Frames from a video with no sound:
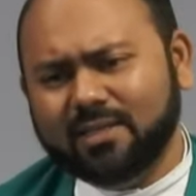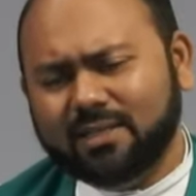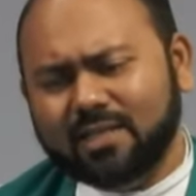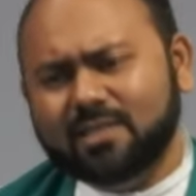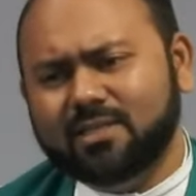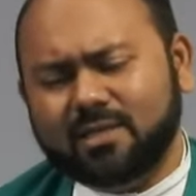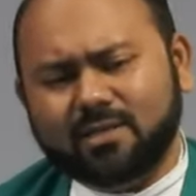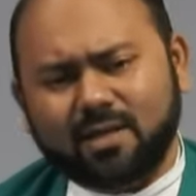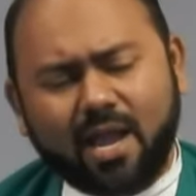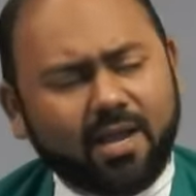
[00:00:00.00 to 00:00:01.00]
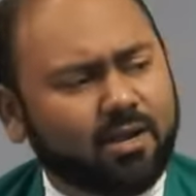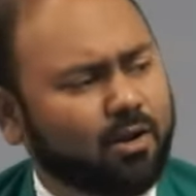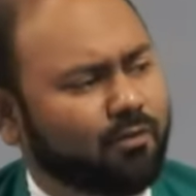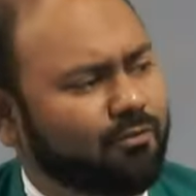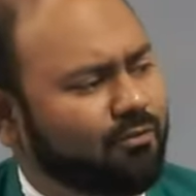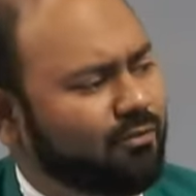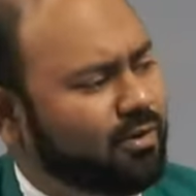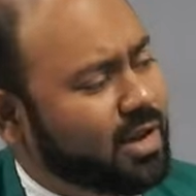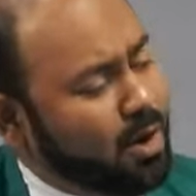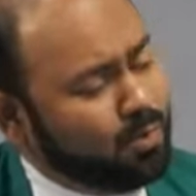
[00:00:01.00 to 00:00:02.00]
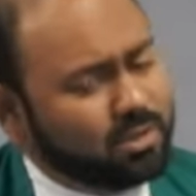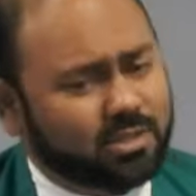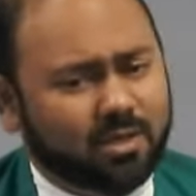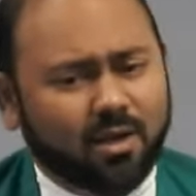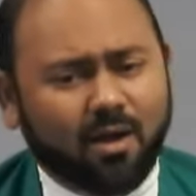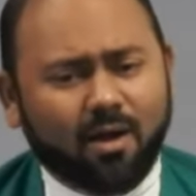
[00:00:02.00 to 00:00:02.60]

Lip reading: such kind of doubts